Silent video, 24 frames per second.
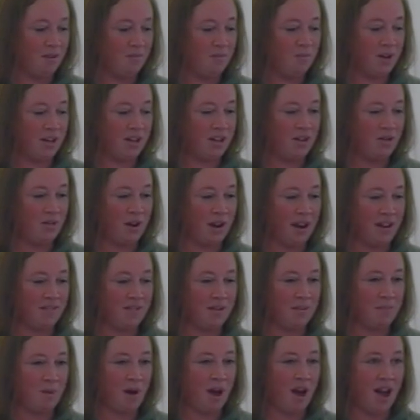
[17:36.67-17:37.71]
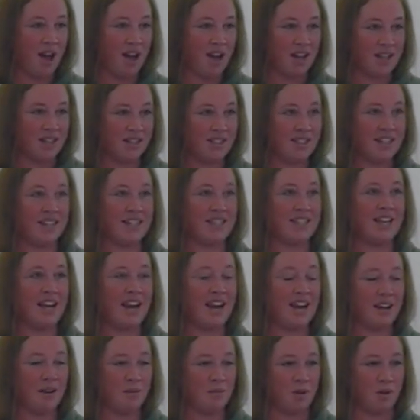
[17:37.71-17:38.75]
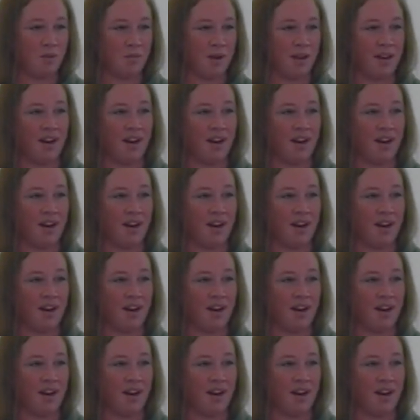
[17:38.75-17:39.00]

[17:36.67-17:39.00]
But you have to pause and take a moment.